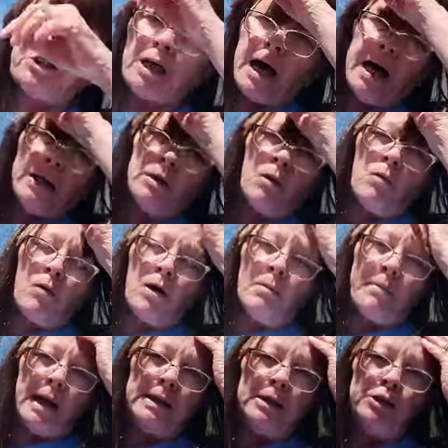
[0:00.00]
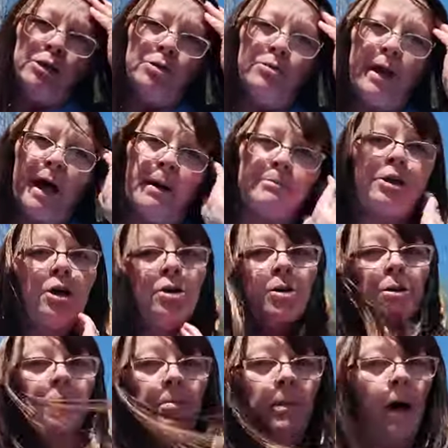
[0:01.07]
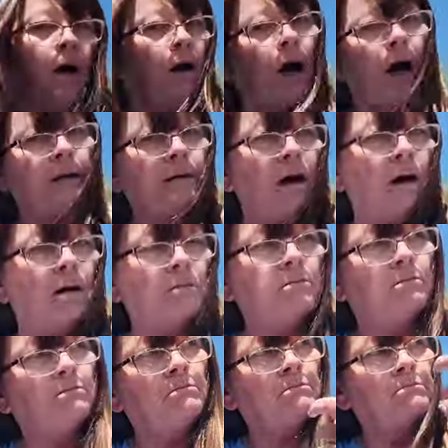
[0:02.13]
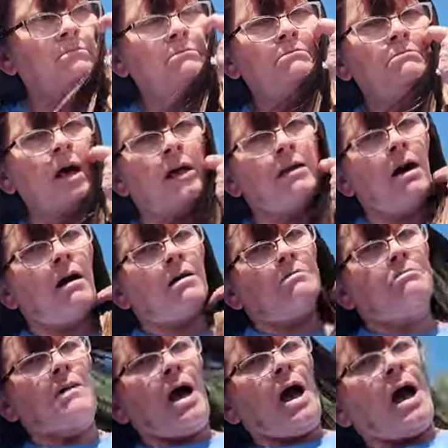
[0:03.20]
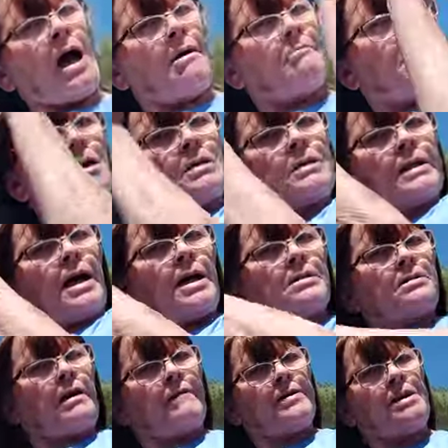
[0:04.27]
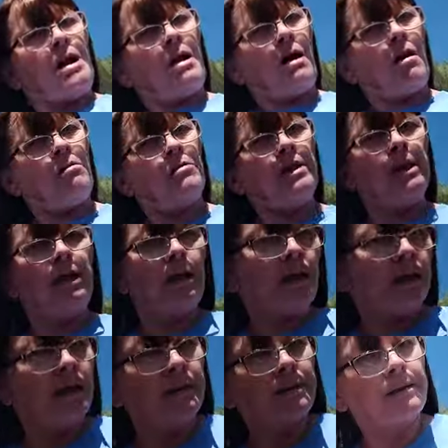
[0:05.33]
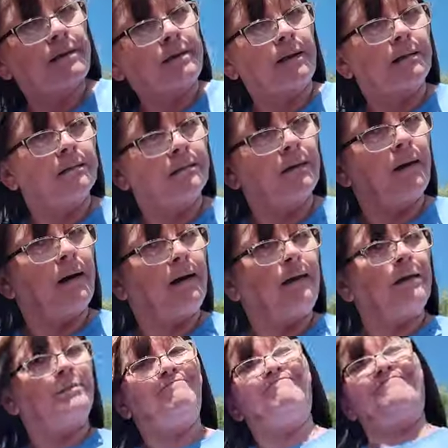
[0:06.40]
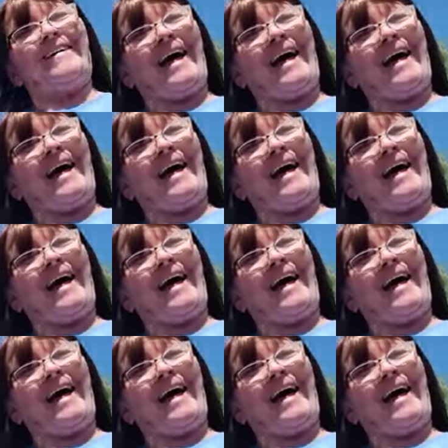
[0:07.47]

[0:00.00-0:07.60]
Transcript: I don't worry about the you damn tube. I don't. I'm monetized over there on the Instagram.